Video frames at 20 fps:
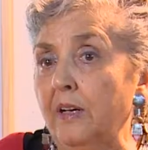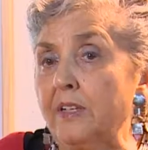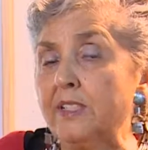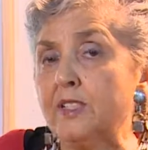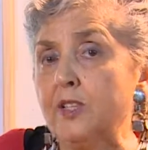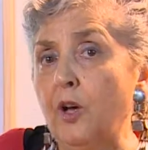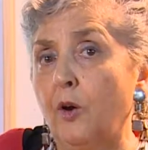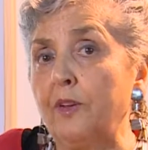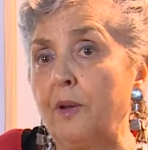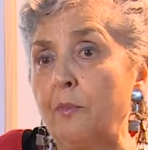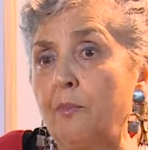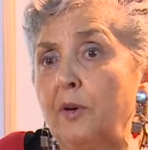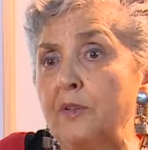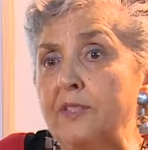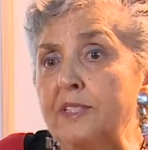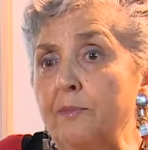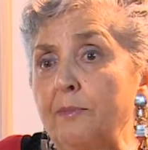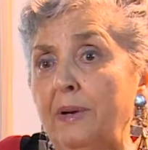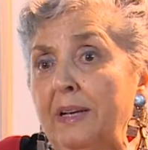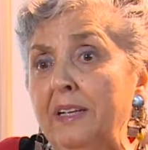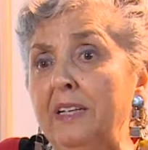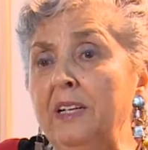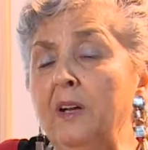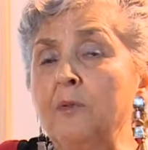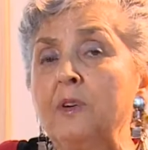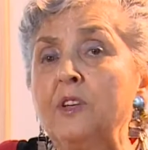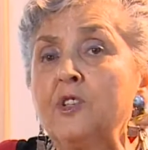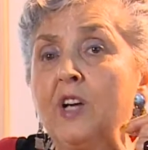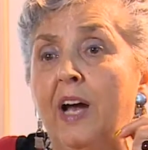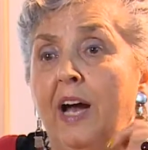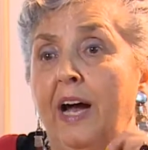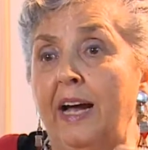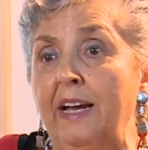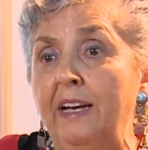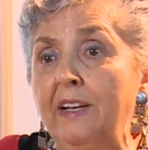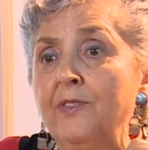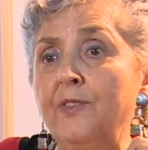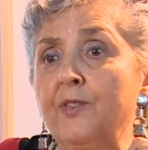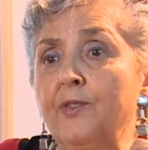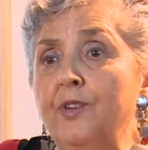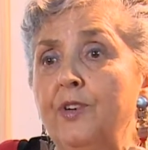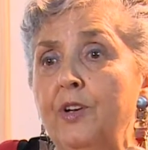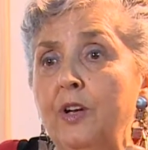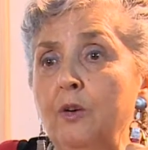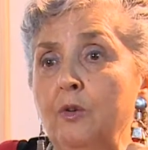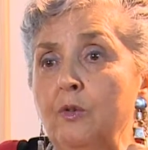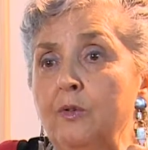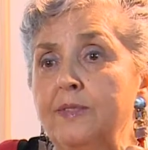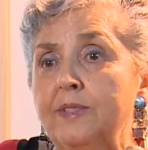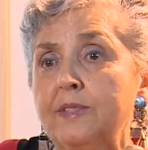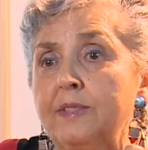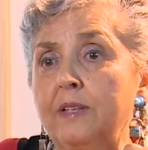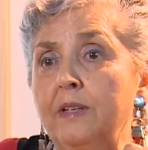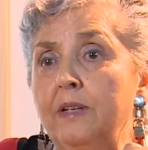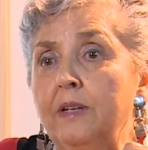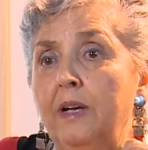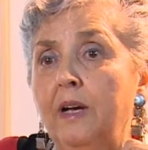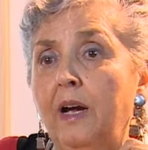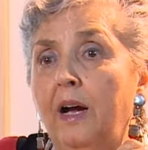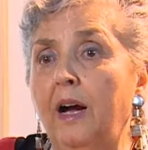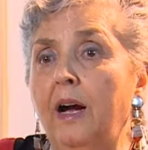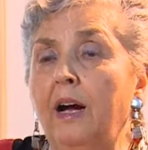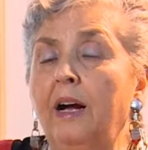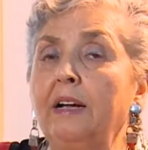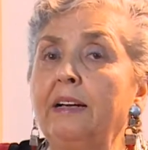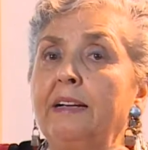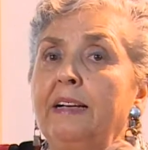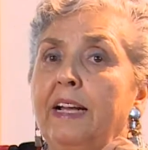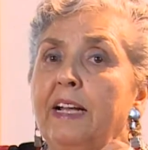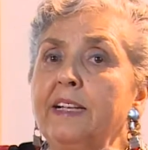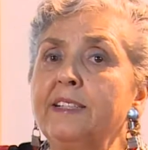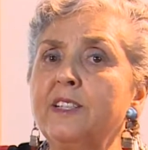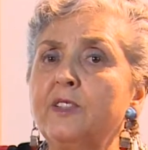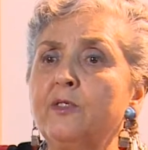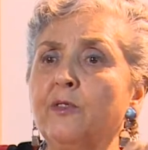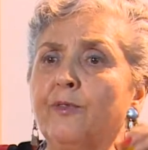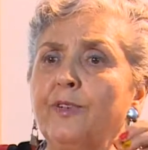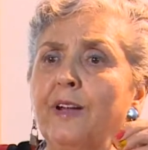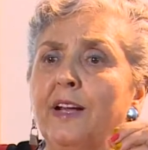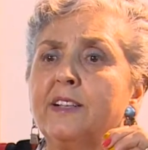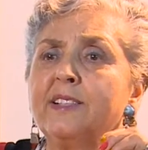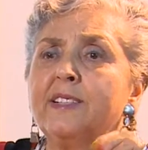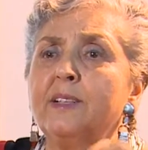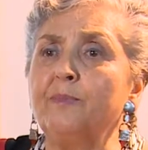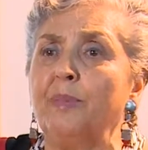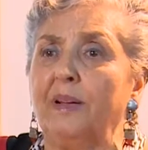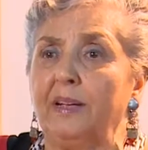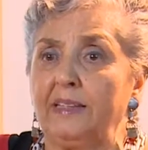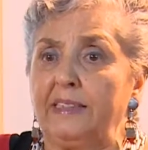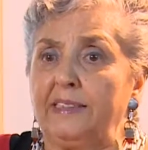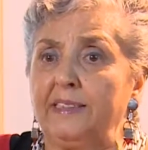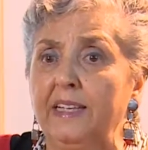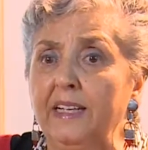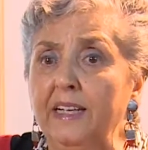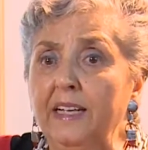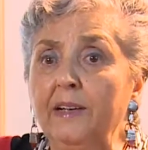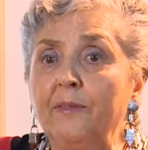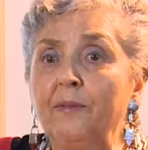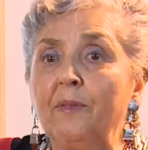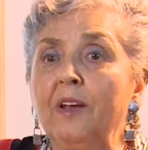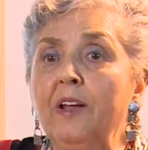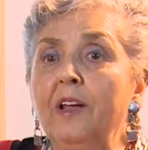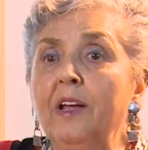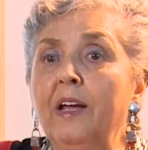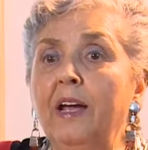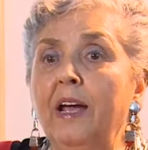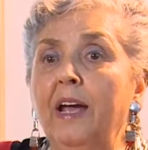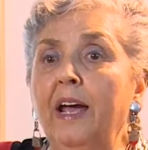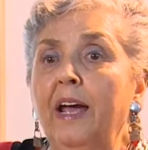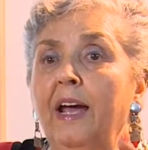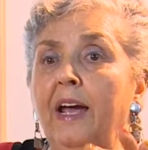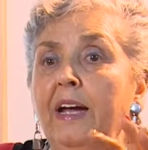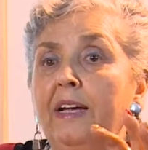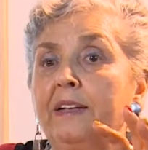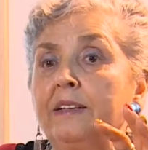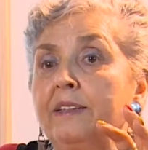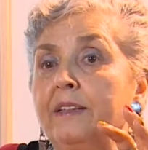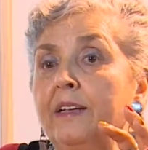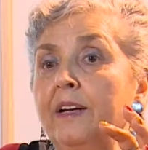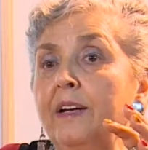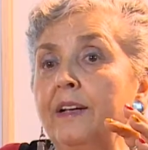So the possibility which I introduced leads to flexibility, and